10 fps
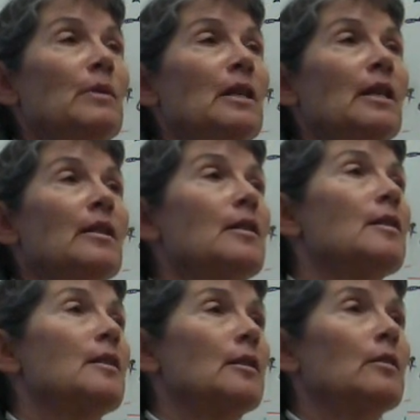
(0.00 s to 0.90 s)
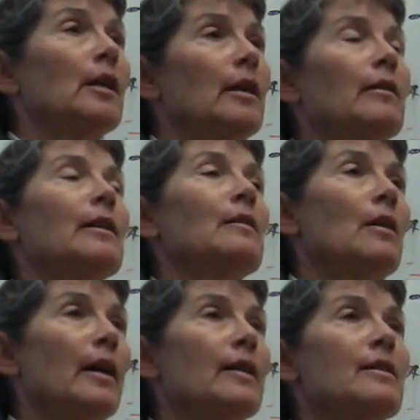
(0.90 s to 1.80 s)
meaning is it still carrying
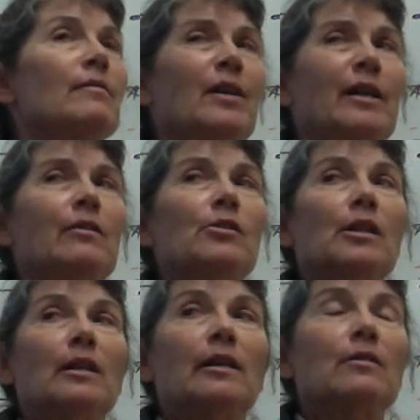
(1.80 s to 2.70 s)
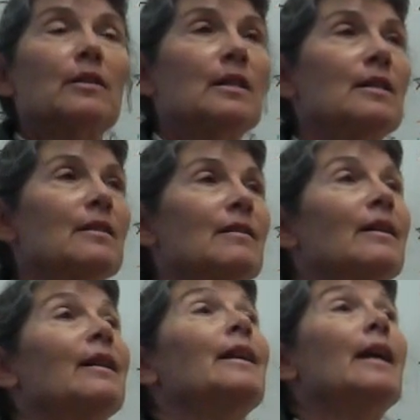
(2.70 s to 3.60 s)
lots of high energy electrons?
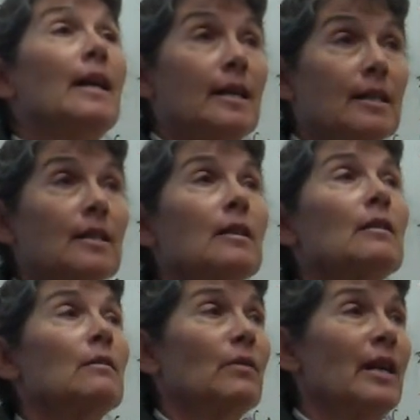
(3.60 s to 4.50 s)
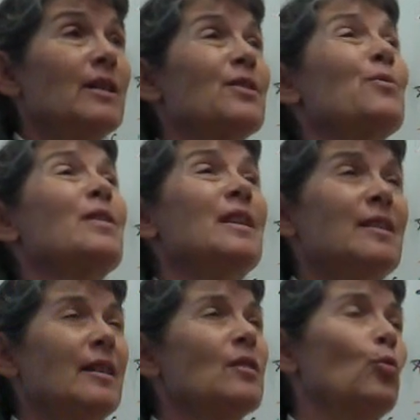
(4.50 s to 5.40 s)
Yes, right? So is
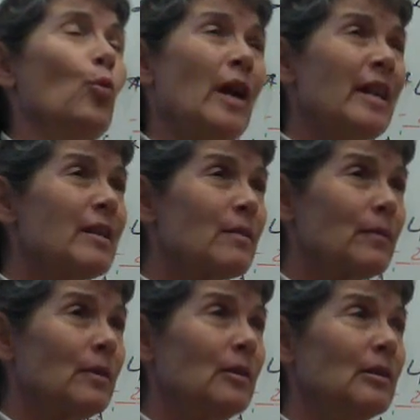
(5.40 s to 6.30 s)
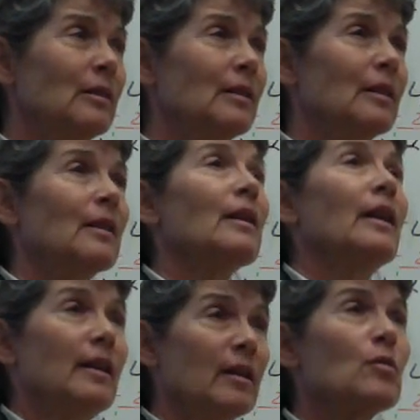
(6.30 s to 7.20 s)
this wasteful?
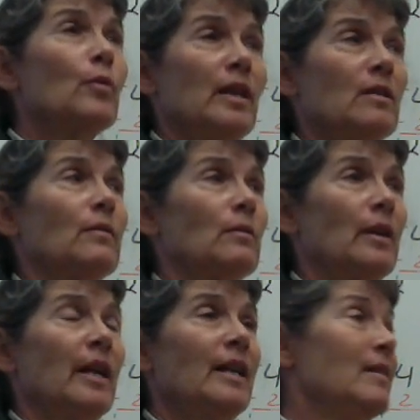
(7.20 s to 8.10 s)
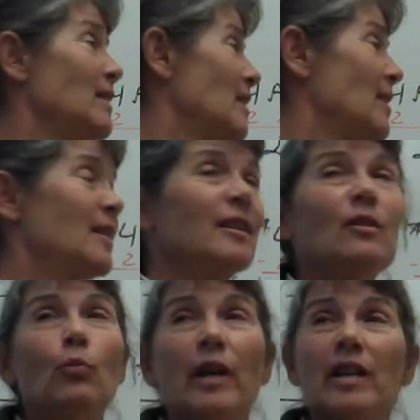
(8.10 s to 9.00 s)
It is wasteful, right? This is
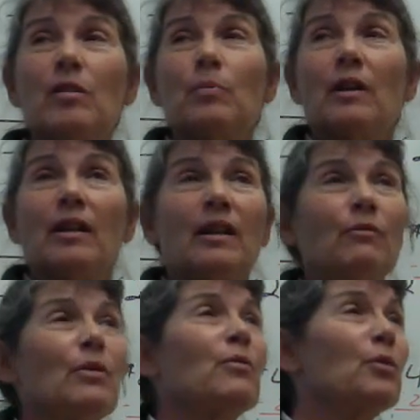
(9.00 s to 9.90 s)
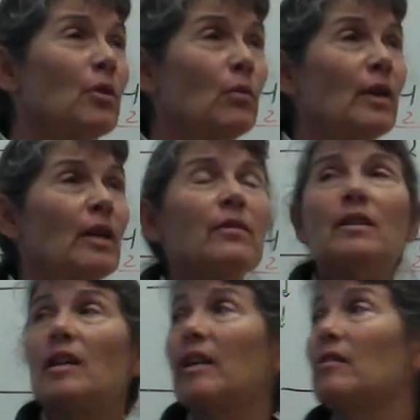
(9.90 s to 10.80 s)
still waste product. We're throwing away all
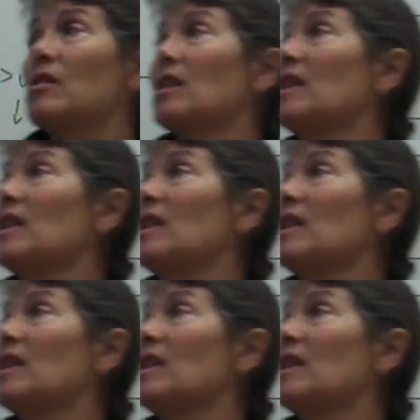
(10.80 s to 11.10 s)
these high energy